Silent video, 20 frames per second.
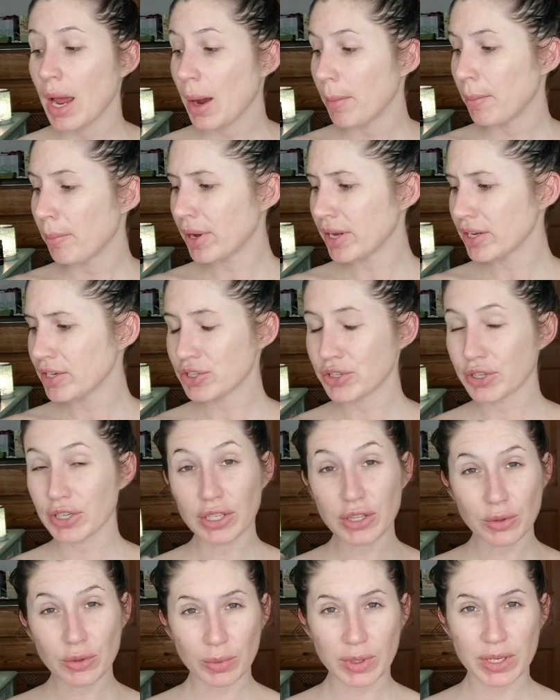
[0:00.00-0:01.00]
But
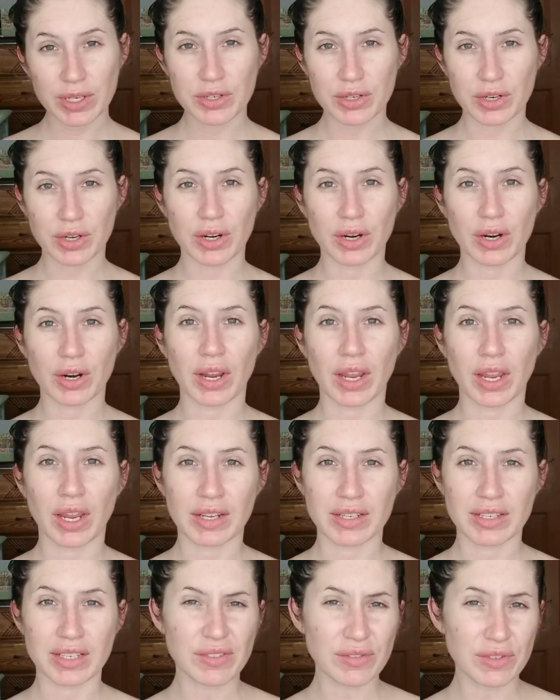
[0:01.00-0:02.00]
during the winter
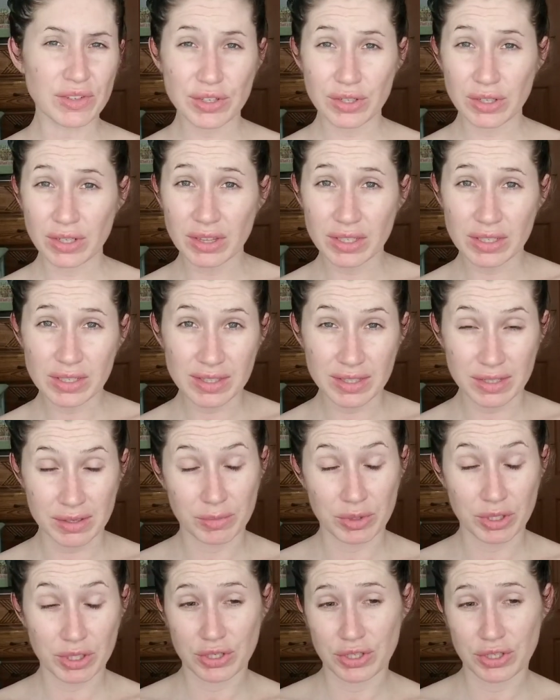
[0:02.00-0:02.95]
and even during the summer,